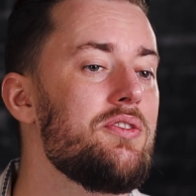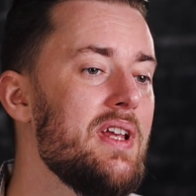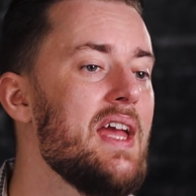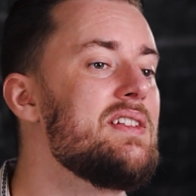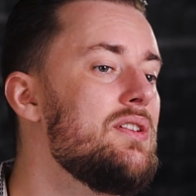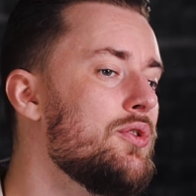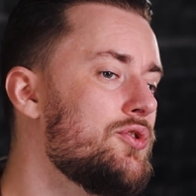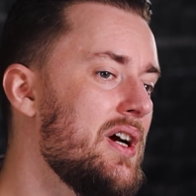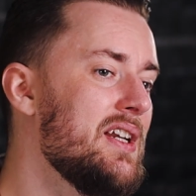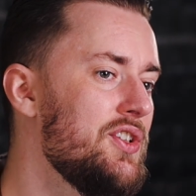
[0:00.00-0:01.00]
creating your
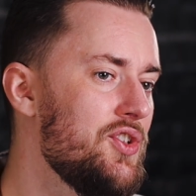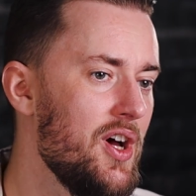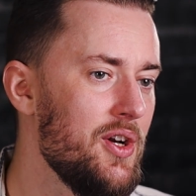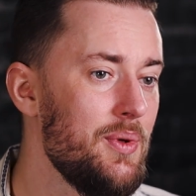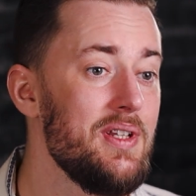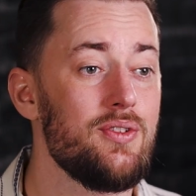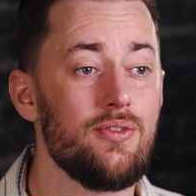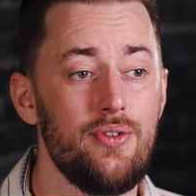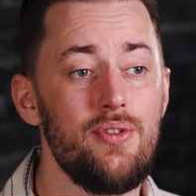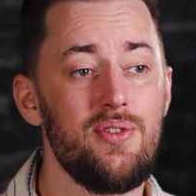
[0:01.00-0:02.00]
trading journal, it's
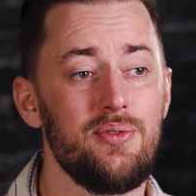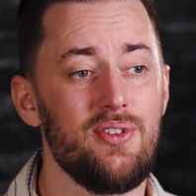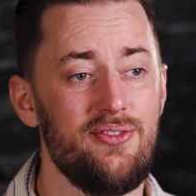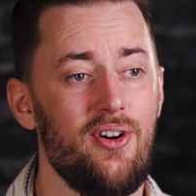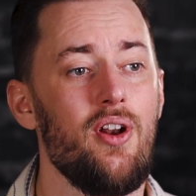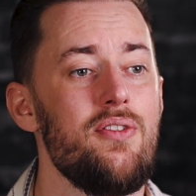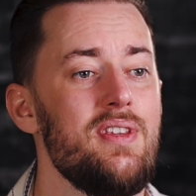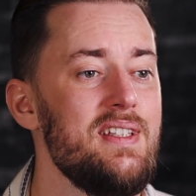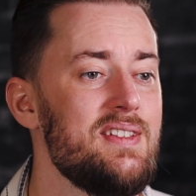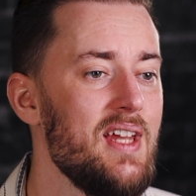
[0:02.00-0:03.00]
crucial to follow
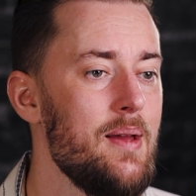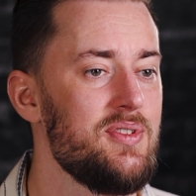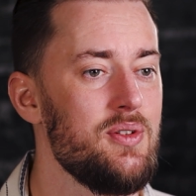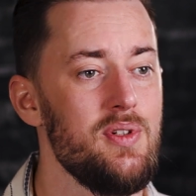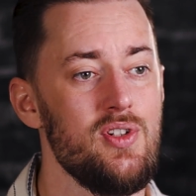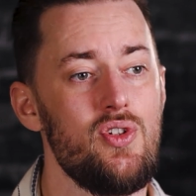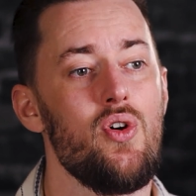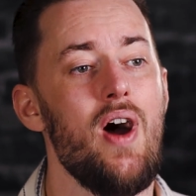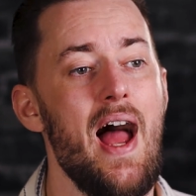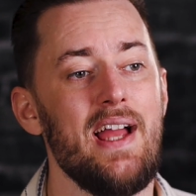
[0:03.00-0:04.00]
these steps to
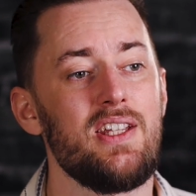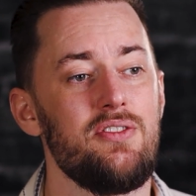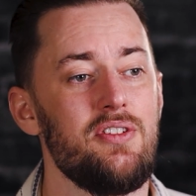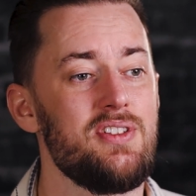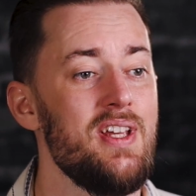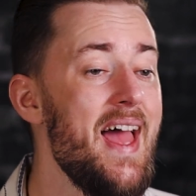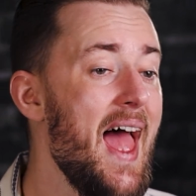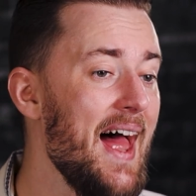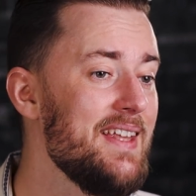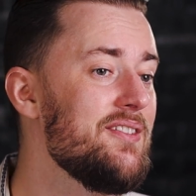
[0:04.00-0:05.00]
ensure accurate
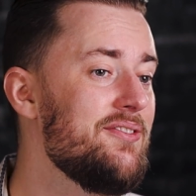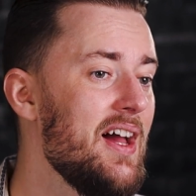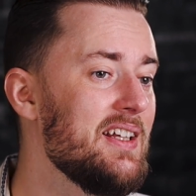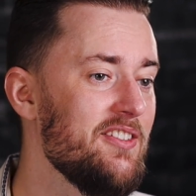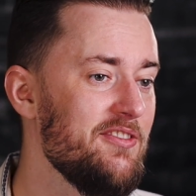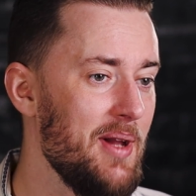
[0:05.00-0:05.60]
and effective